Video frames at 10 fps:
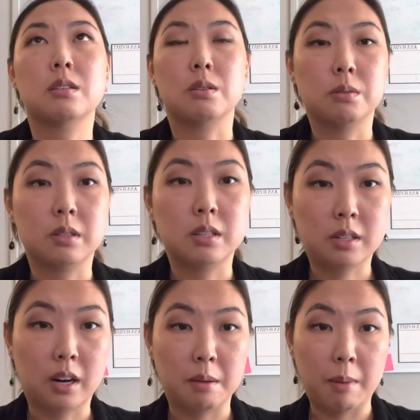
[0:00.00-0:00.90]
school is
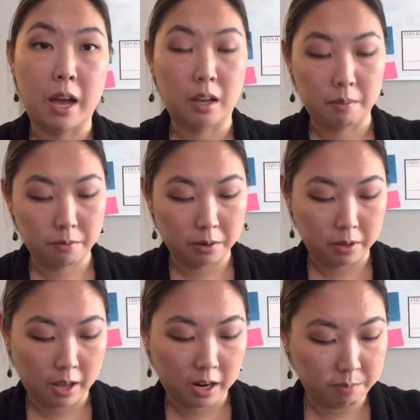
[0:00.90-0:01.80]
starting back up for a
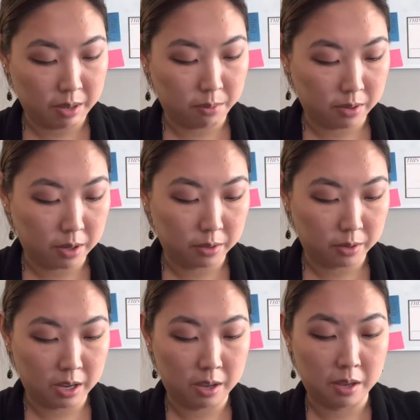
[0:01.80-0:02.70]
lot of people,
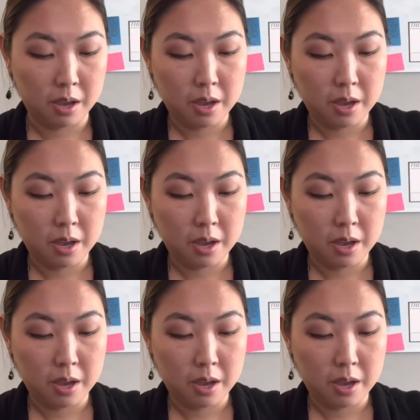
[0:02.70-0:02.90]
including